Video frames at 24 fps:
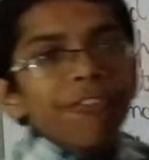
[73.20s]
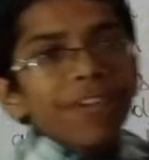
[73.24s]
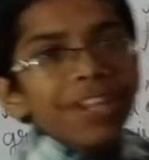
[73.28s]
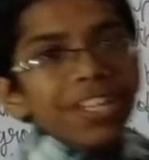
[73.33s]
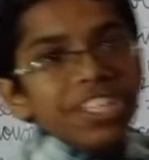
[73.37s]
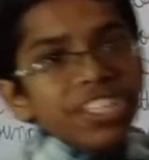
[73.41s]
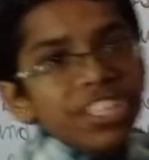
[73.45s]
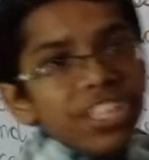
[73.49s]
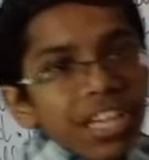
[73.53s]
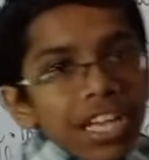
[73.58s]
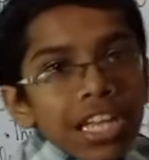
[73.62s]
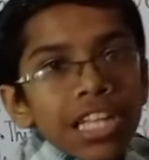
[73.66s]

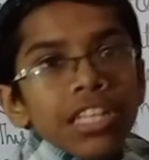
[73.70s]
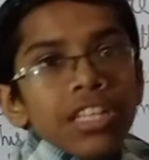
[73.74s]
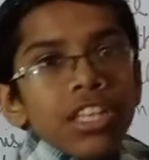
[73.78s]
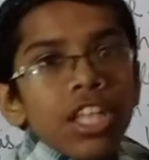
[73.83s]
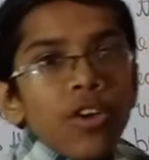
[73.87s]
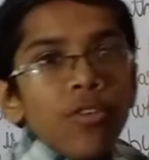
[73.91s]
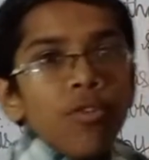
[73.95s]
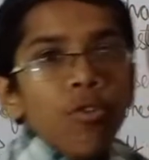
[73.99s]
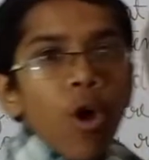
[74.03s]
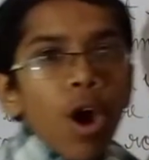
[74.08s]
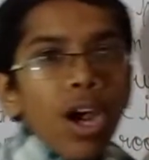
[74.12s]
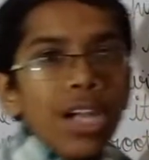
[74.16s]
which
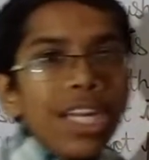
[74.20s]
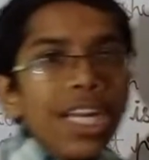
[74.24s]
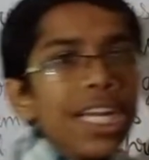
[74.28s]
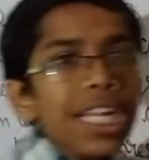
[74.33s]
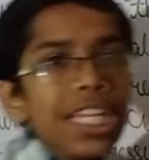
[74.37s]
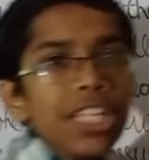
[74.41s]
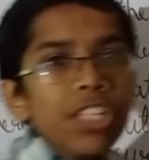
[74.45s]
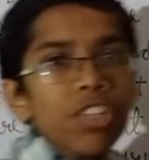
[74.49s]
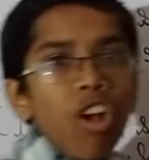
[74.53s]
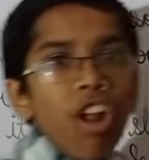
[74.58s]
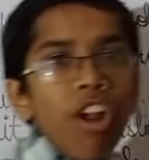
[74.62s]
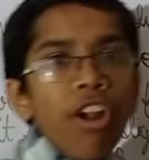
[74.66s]
the water
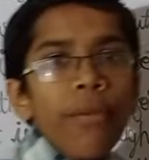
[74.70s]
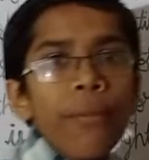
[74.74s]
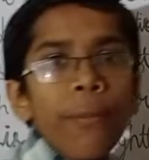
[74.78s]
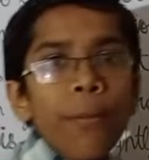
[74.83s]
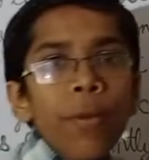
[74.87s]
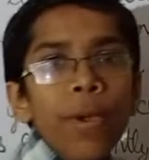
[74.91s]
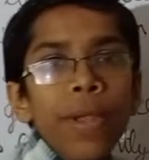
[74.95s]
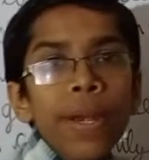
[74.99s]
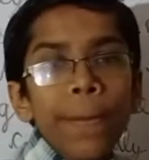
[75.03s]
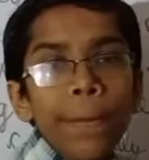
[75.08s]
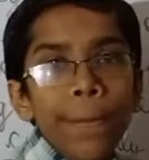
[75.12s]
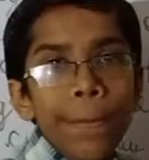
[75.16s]
dissolved
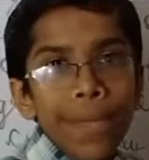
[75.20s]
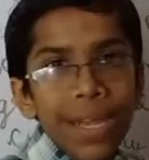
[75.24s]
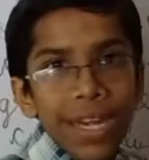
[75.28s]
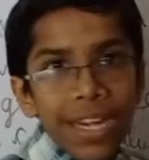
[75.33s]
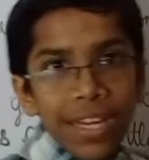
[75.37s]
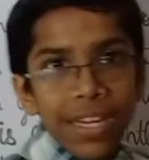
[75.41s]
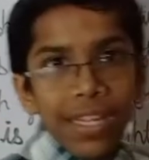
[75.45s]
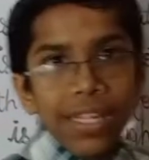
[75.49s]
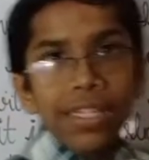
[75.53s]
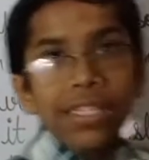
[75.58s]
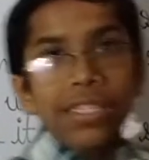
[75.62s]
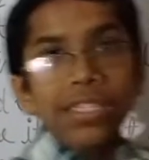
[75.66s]

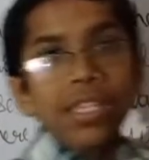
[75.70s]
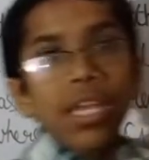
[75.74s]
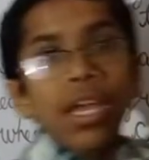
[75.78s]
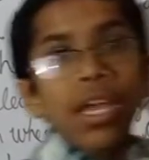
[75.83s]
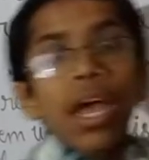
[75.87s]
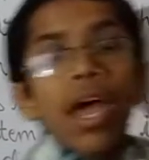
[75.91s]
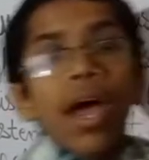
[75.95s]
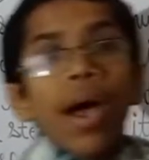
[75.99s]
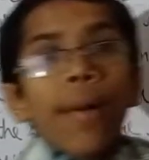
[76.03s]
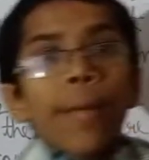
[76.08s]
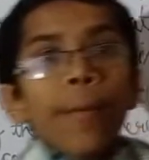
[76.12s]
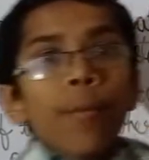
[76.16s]
minerals
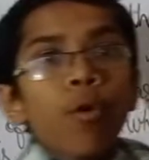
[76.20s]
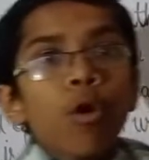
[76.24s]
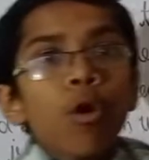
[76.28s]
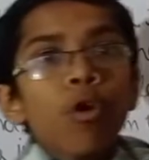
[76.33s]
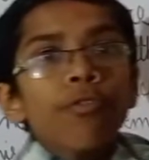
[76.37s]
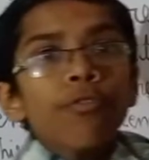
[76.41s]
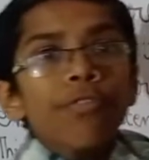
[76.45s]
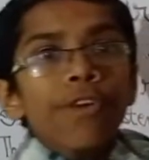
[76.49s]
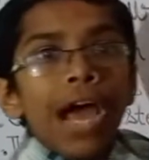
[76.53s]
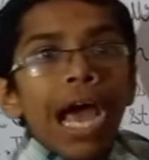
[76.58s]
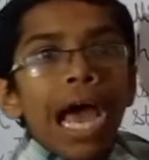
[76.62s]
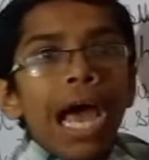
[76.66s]

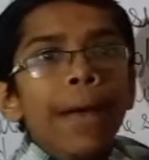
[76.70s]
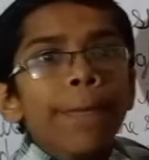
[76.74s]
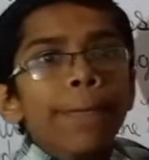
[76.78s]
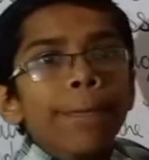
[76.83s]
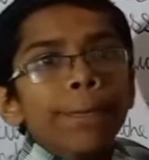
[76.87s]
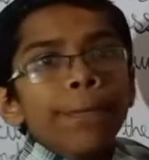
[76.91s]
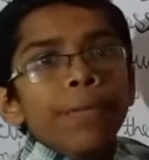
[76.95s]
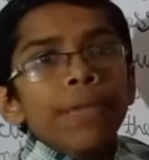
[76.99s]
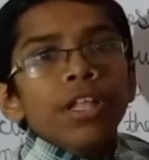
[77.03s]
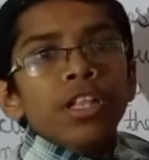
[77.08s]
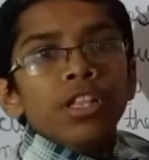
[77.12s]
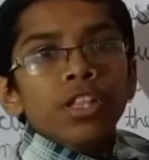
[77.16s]
move
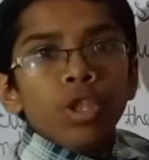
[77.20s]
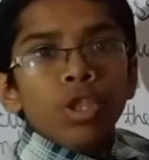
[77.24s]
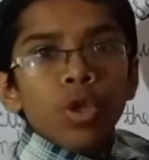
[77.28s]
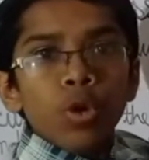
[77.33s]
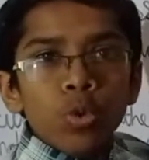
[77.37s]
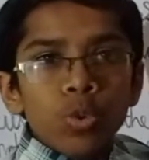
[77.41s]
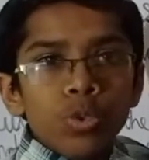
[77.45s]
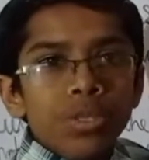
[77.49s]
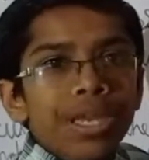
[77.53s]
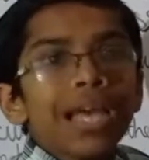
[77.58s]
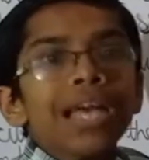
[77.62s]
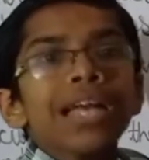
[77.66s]
up
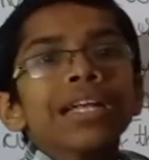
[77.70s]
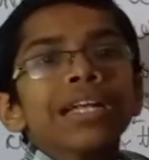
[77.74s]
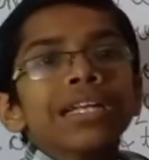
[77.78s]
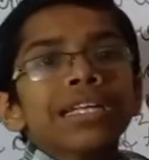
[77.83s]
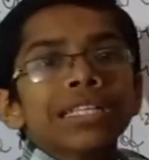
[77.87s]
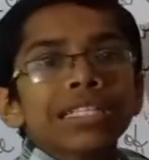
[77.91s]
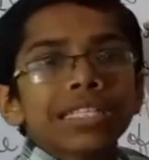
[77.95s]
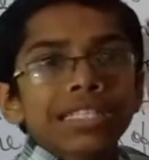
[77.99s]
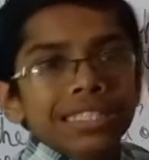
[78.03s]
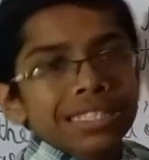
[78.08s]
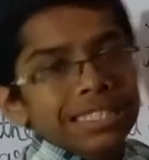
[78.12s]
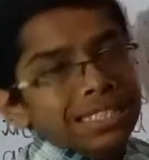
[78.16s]
through the
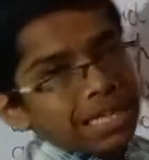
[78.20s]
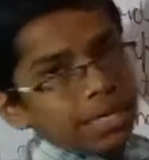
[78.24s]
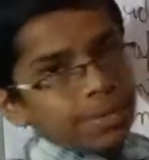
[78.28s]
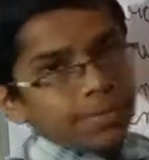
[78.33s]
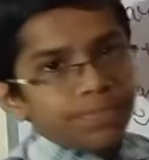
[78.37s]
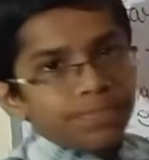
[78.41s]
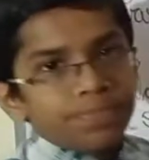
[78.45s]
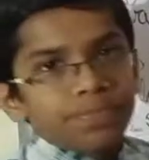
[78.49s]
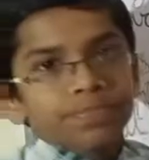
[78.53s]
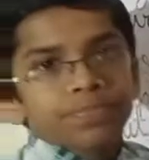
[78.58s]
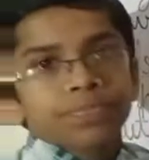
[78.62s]
stem.